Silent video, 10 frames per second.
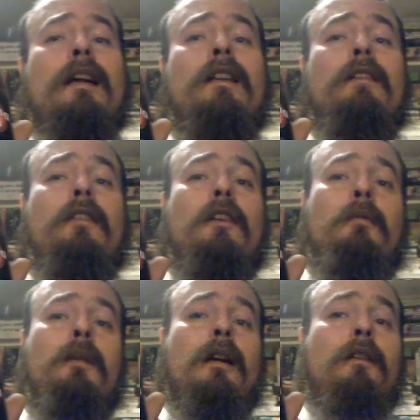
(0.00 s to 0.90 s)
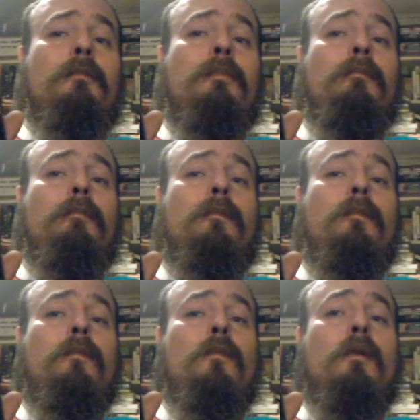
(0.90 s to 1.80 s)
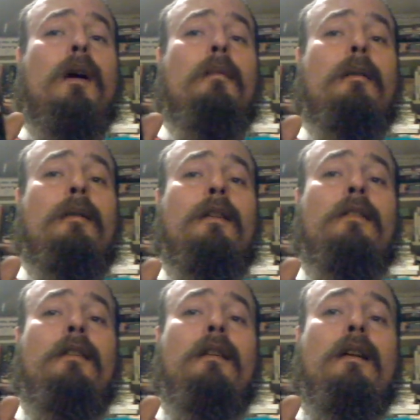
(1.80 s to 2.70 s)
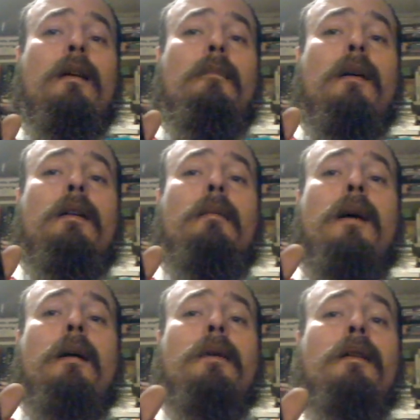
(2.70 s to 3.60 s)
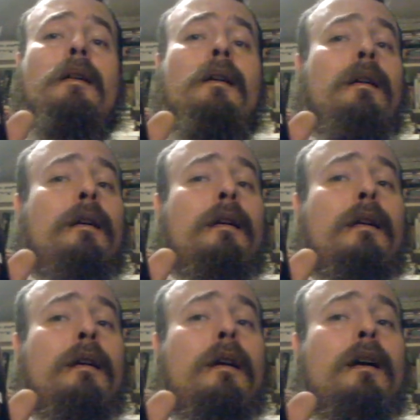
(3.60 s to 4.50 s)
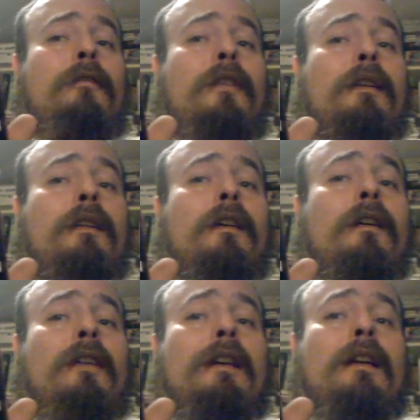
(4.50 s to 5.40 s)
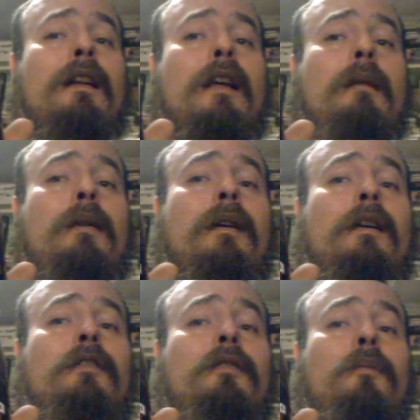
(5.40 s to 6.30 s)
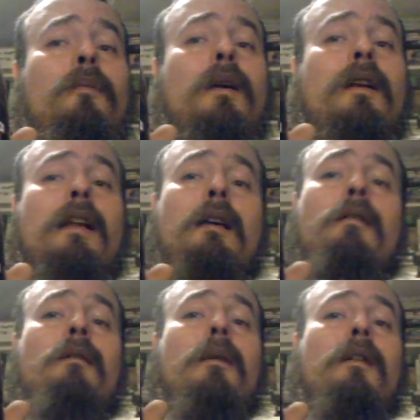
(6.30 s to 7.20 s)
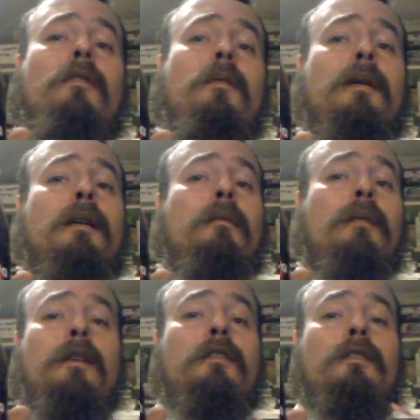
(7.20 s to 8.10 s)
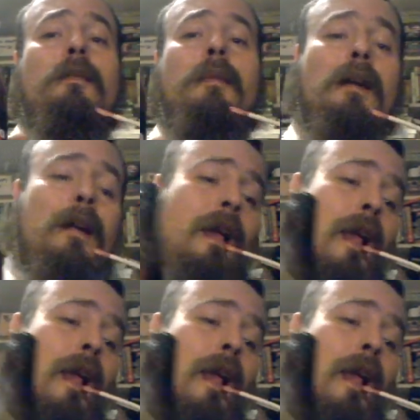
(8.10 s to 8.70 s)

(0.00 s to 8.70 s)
and nephew would go quite well with this. But at the moment, I think the Havana Club is working out quite well for me with this tobacco.